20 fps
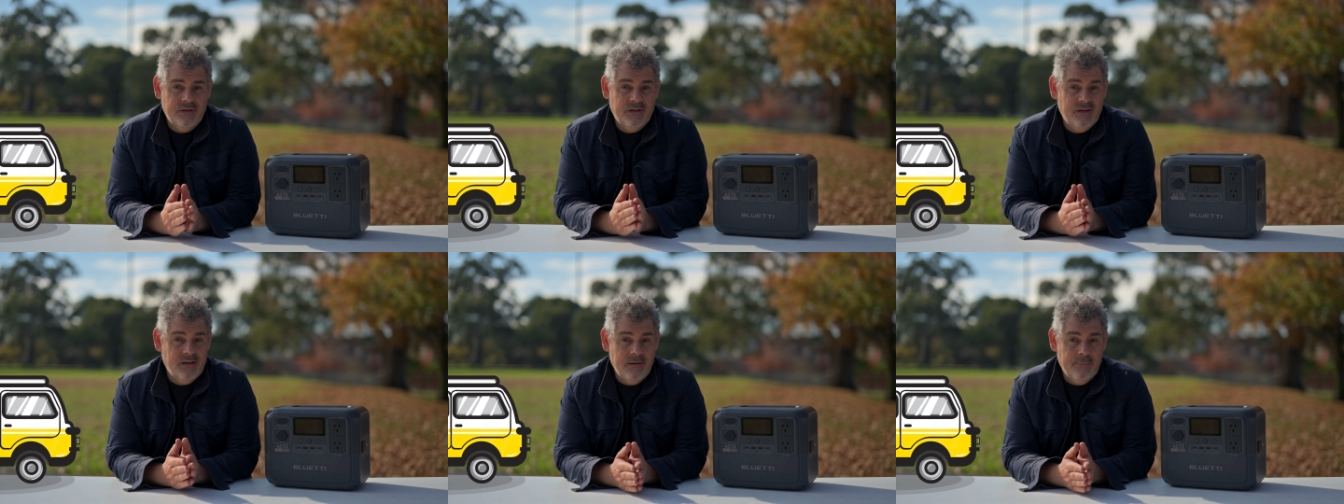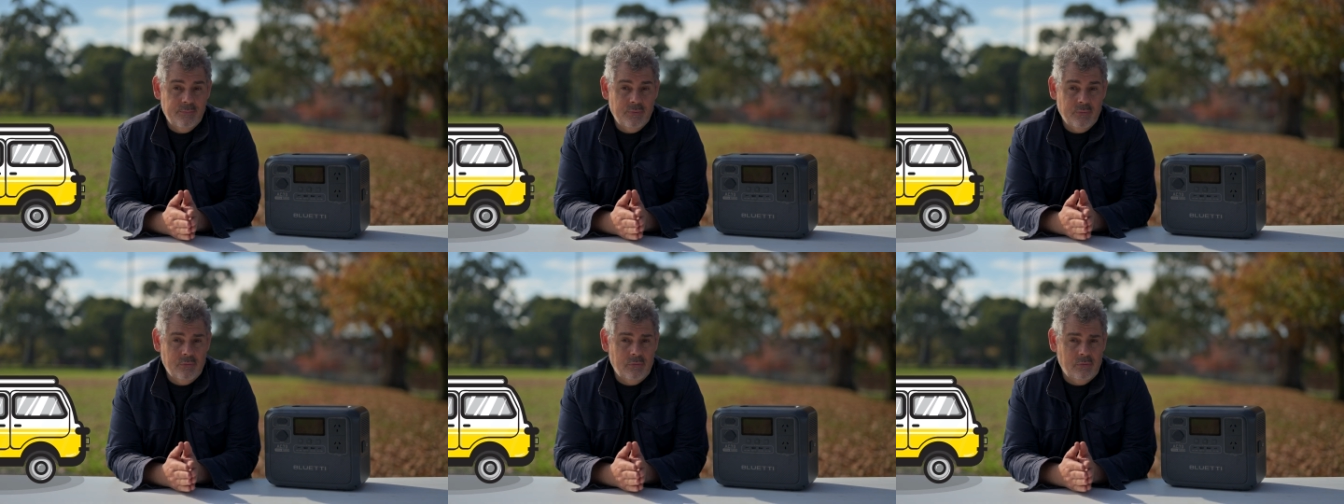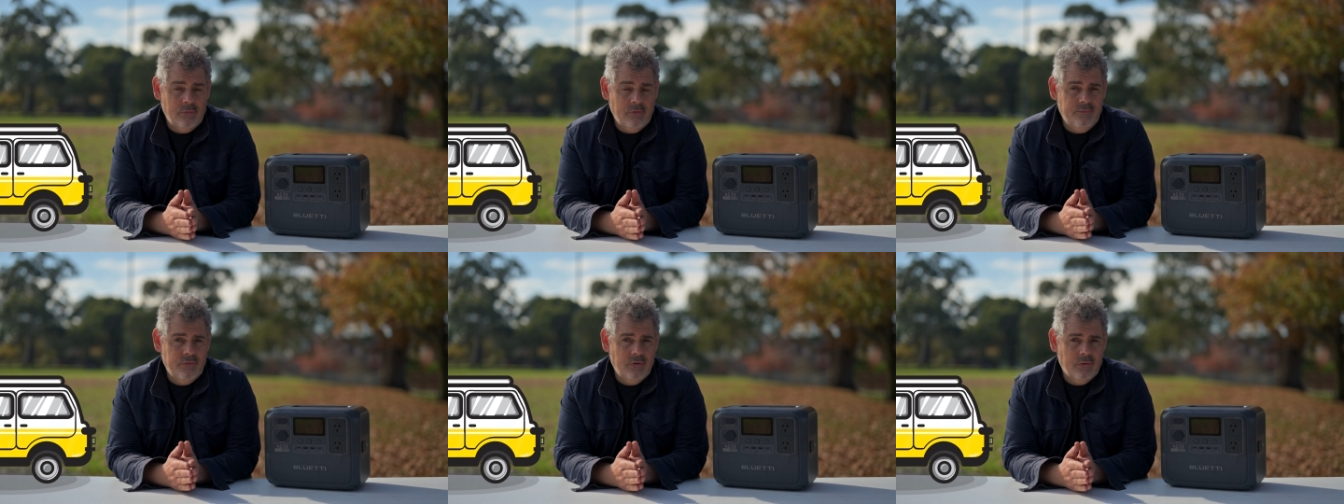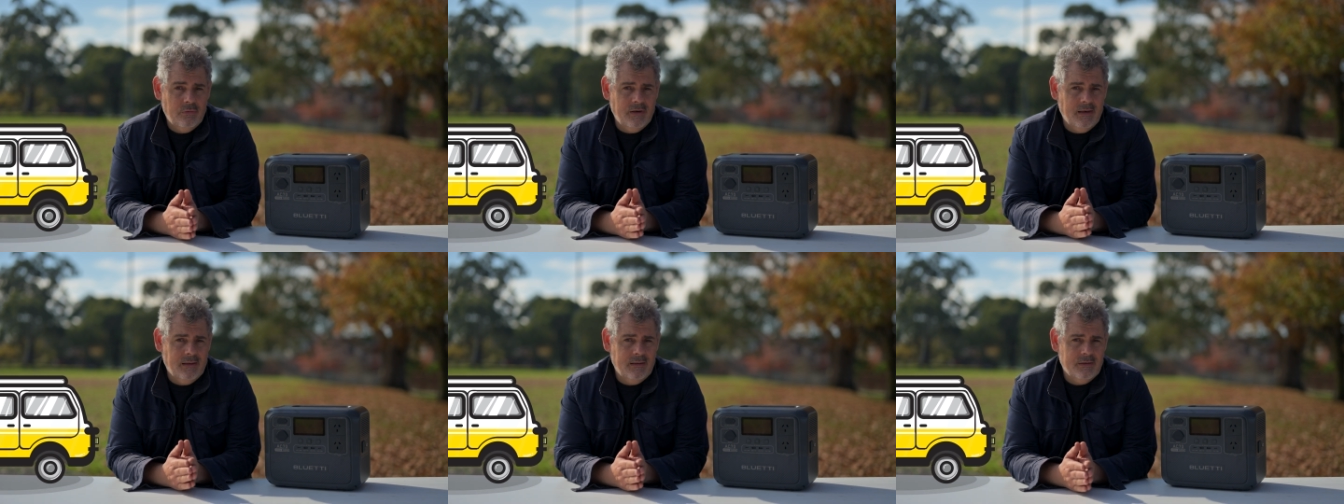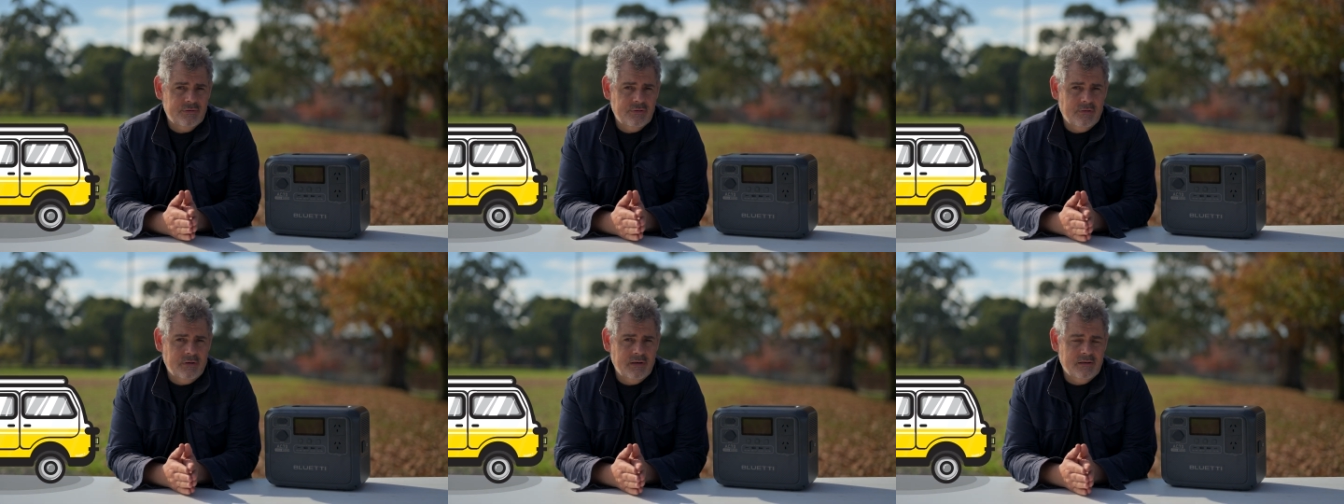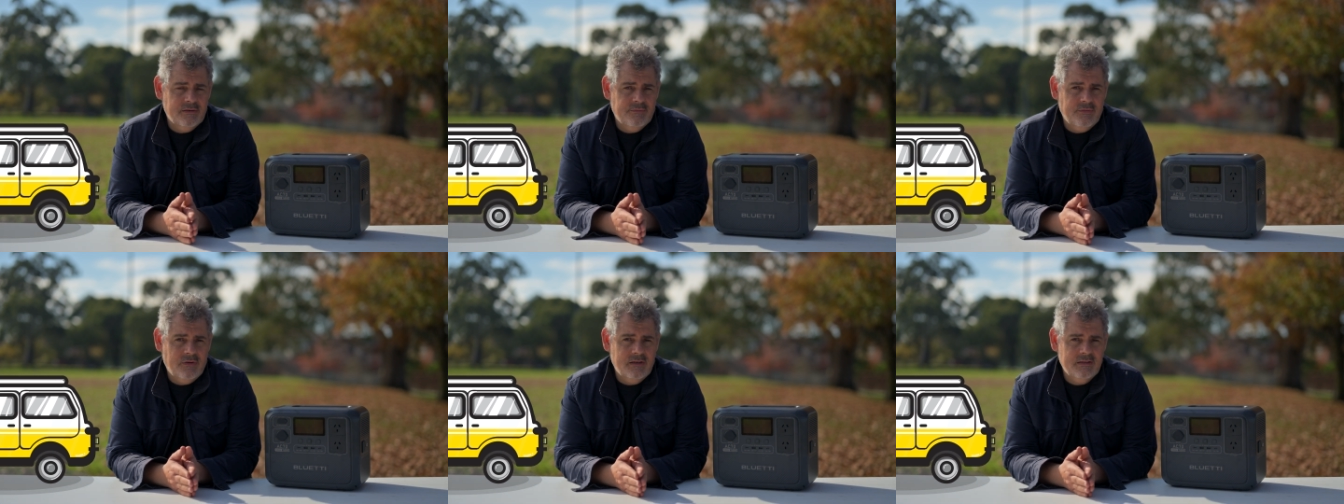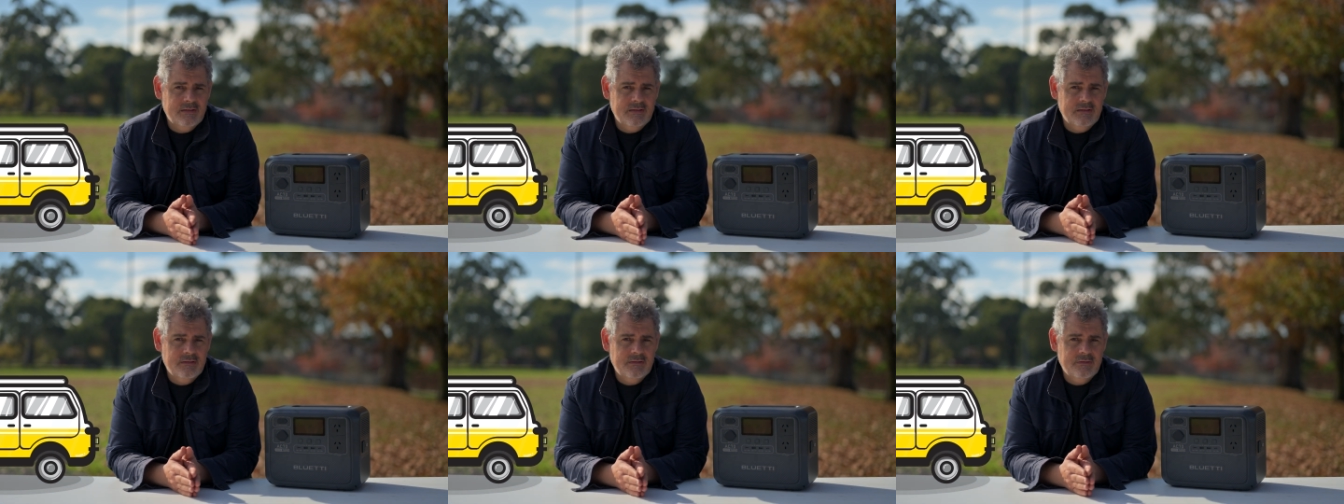keep all of your electronic
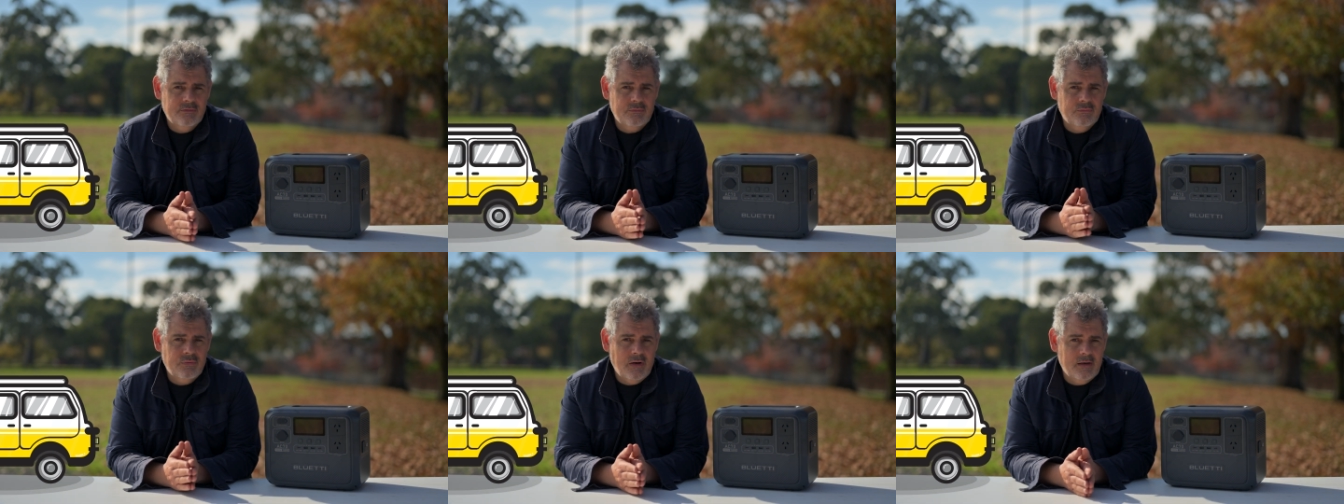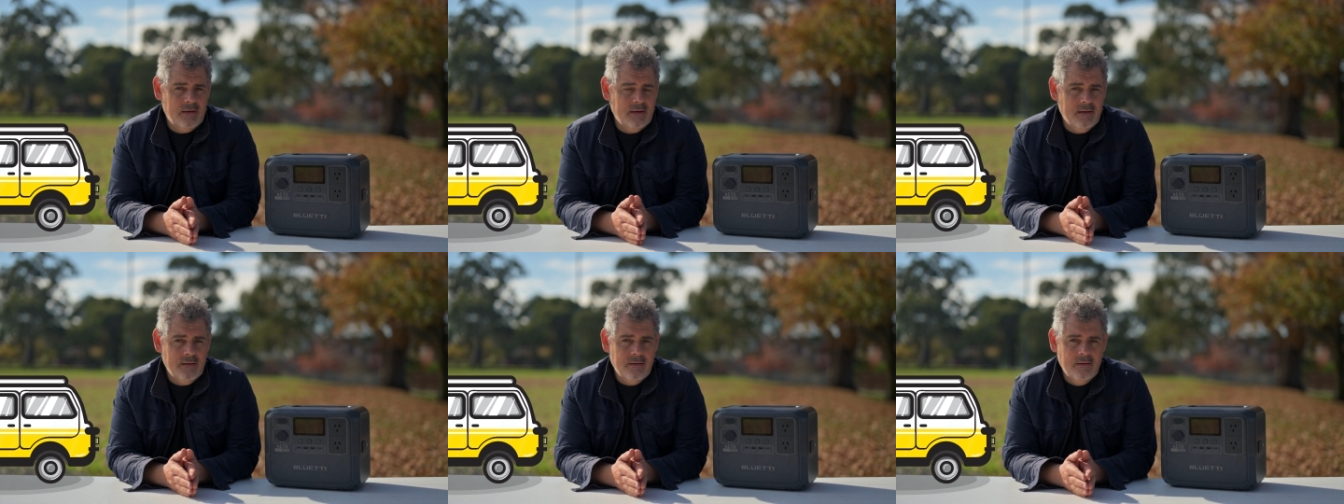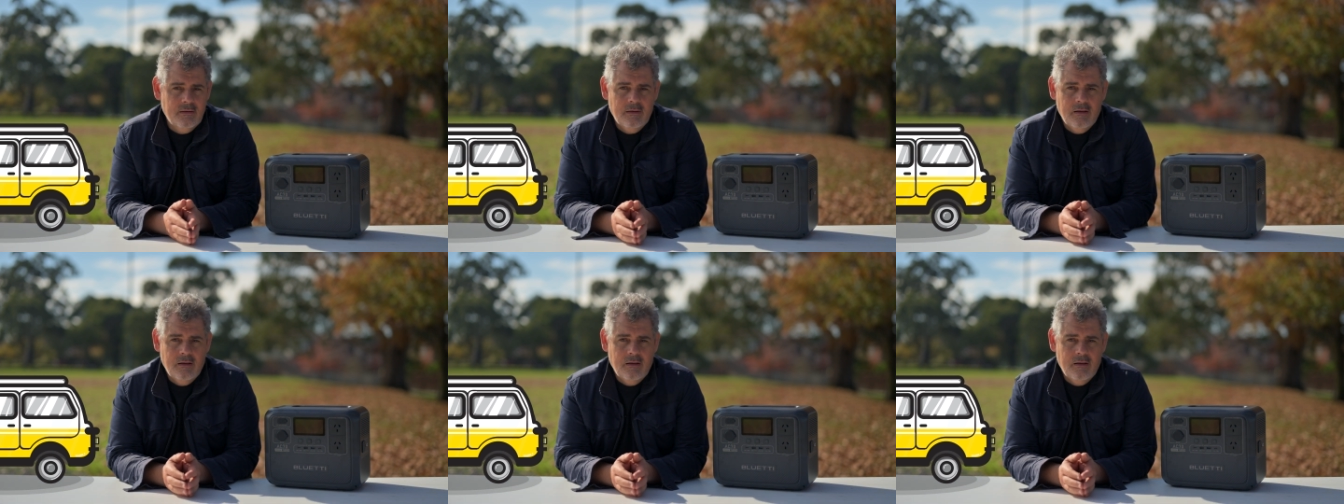devices running,